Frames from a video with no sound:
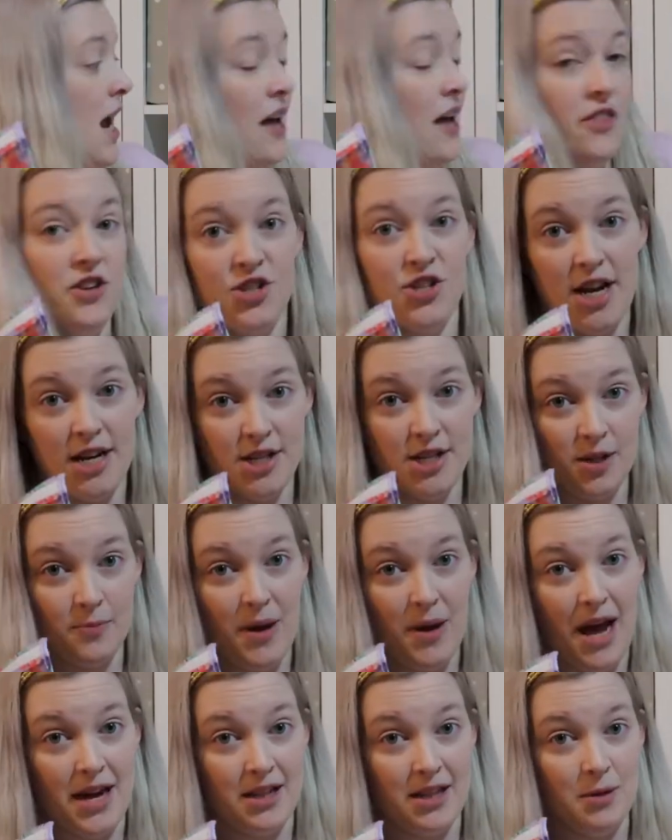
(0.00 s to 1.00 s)
and the changing
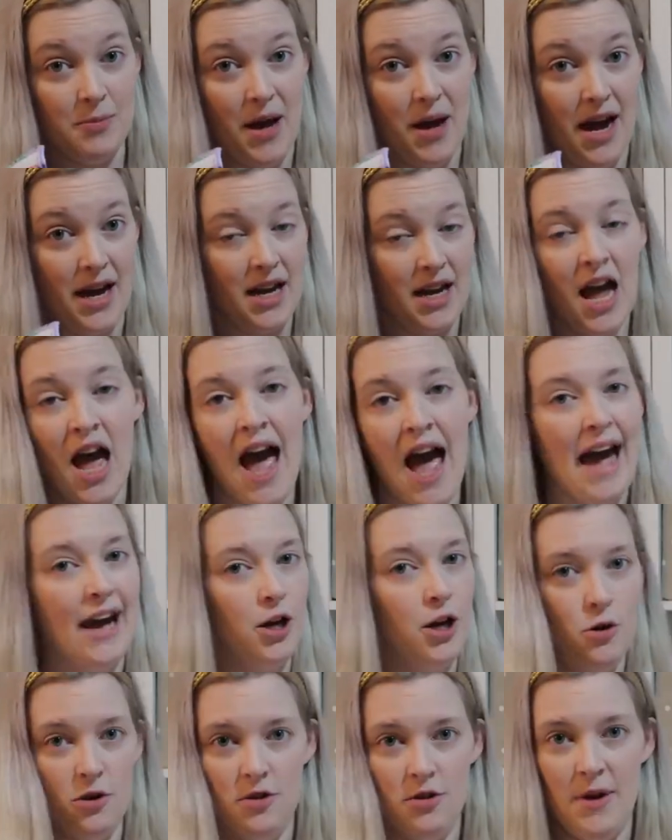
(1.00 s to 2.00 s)
pad in the back
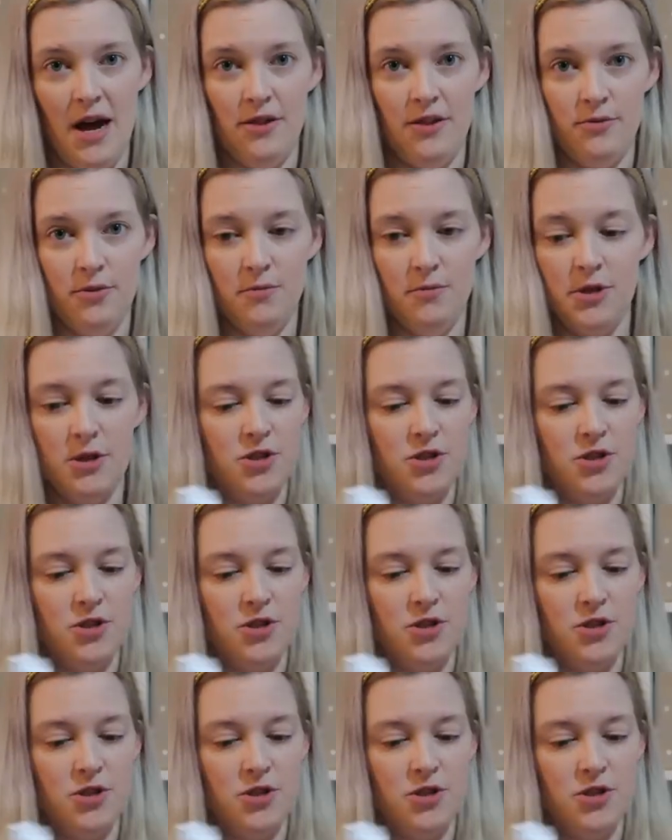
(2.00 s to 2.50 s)
and go to the bathroom.